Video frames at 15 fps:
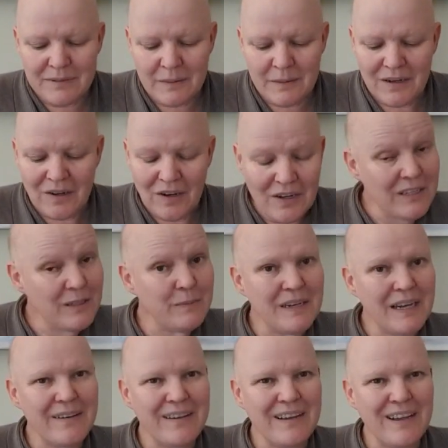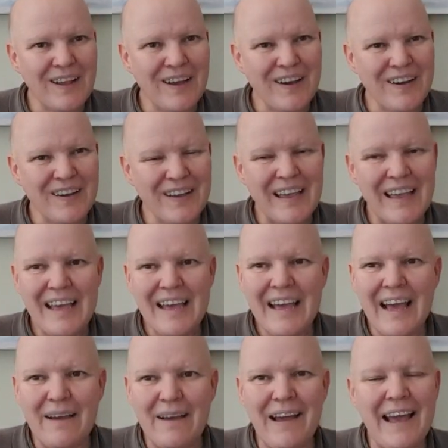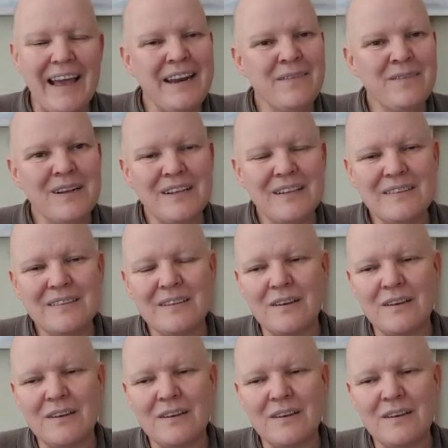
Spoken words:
So my garden's been going along. My animals,